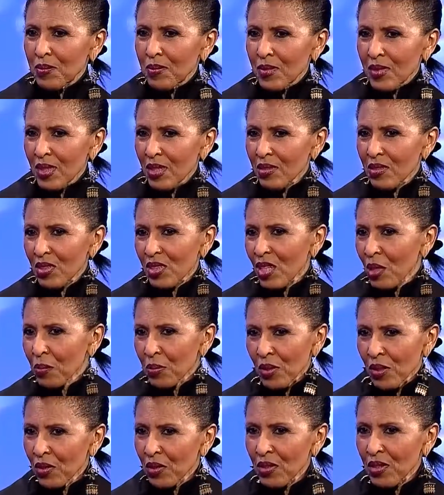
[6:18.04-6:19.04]
there's a
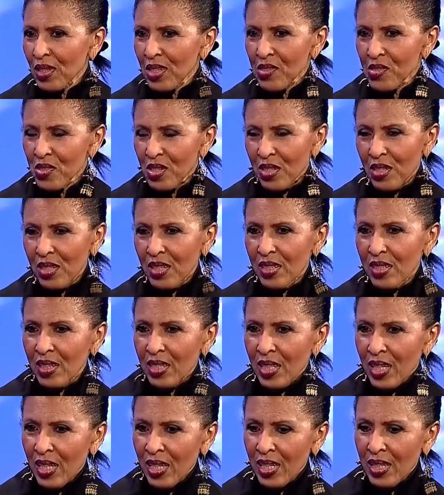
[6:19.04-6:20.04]
couple other things
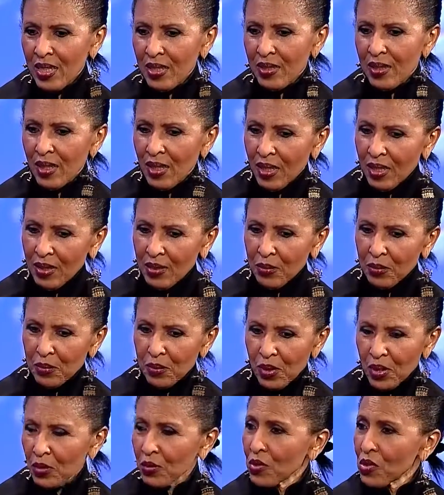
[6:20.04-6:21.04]
that I
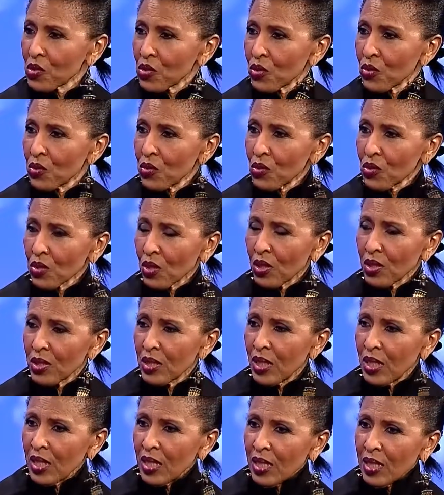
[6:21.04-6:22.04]
worked with students on
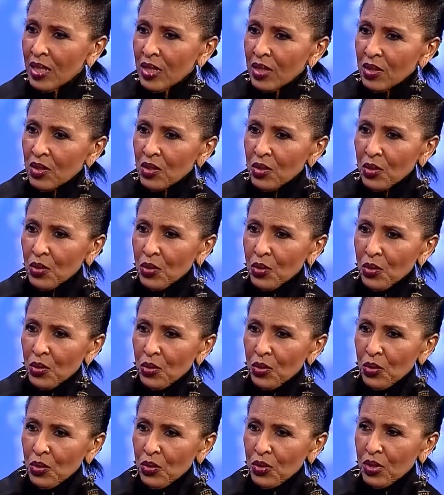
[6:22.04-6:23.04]

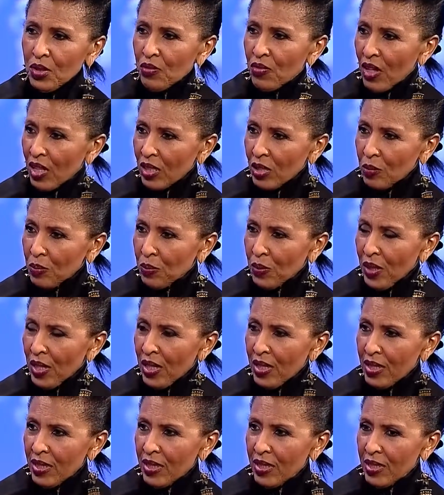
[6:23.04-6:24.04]
to develop,
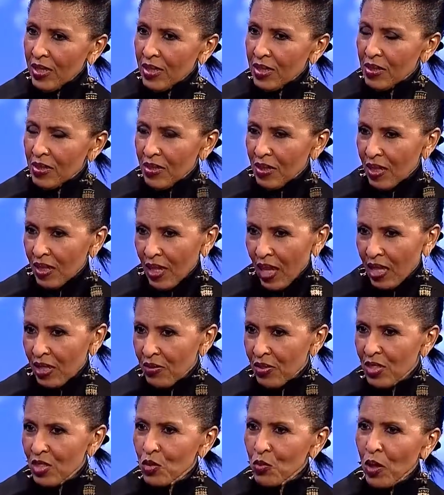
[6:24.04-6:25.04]
and a lot
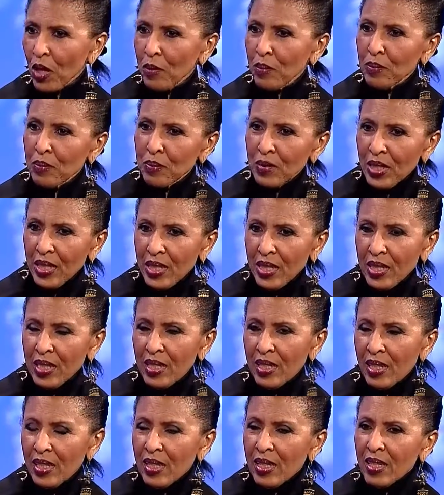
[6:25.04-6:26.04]
of it is about
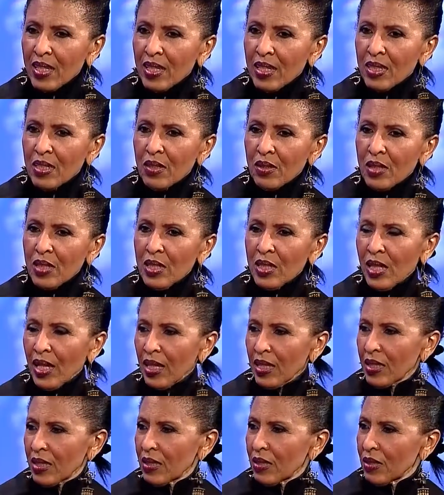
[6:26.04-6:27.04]
me looking
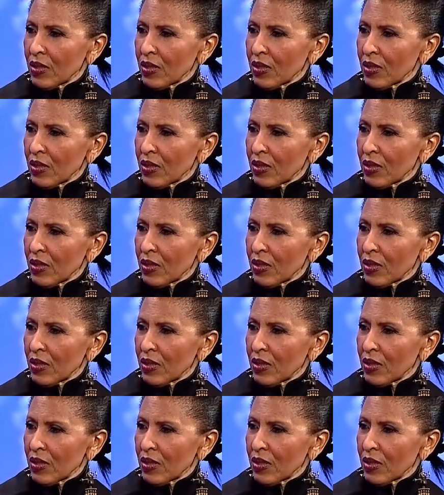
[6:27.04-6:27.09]
at